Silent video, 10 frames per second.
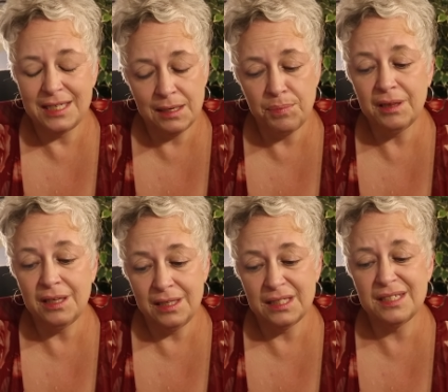
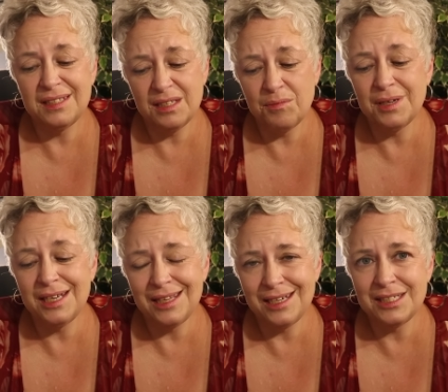Typically, this is
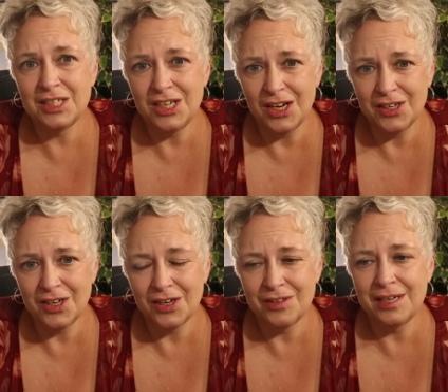somebody that is
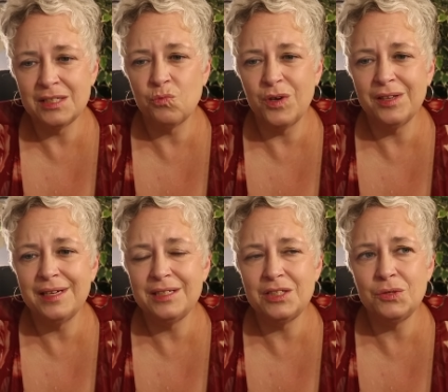younger, that is
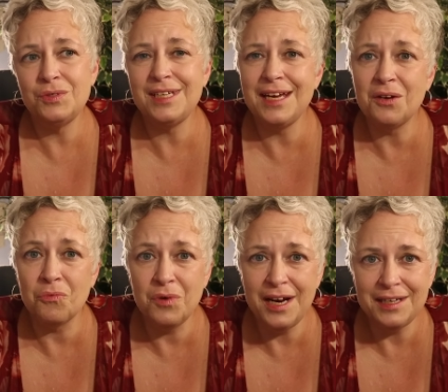willing to take a
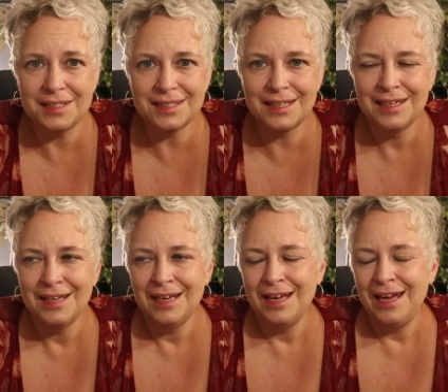risk
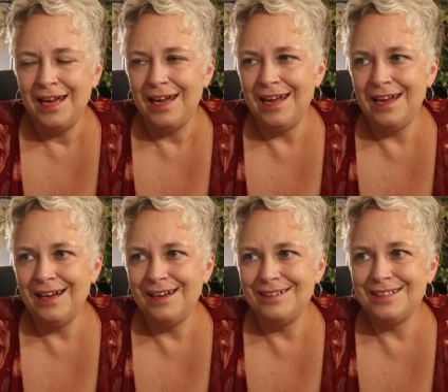
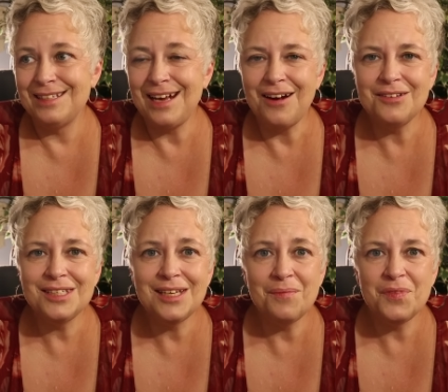and start
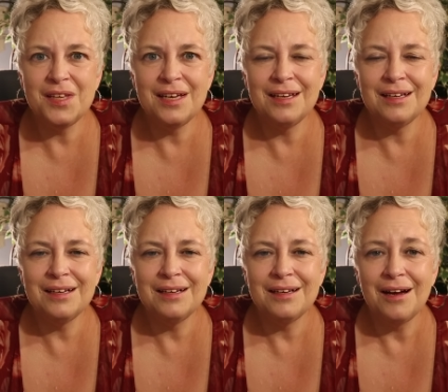
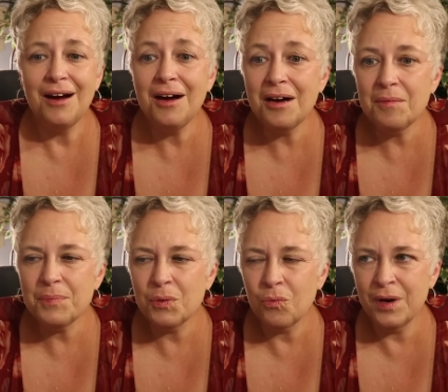something
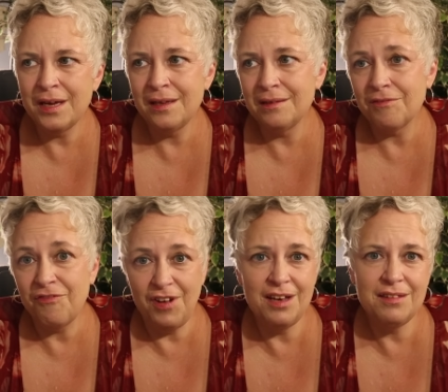up with
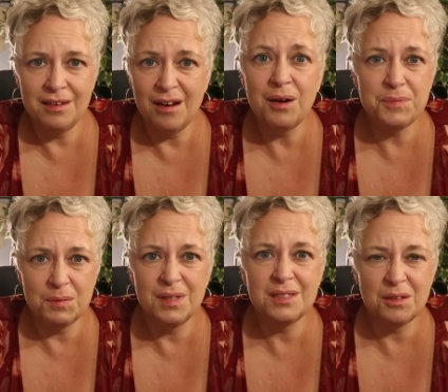faith and
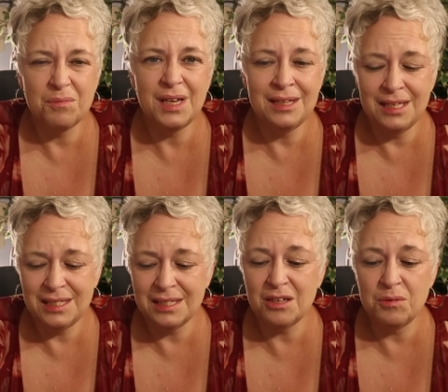optimism and
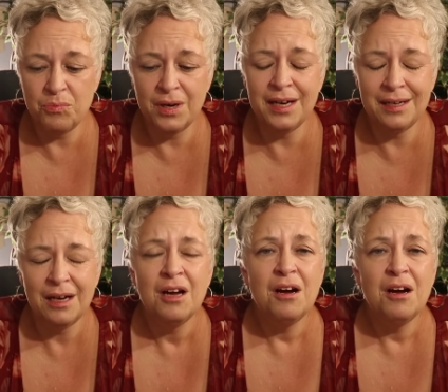this is, could bring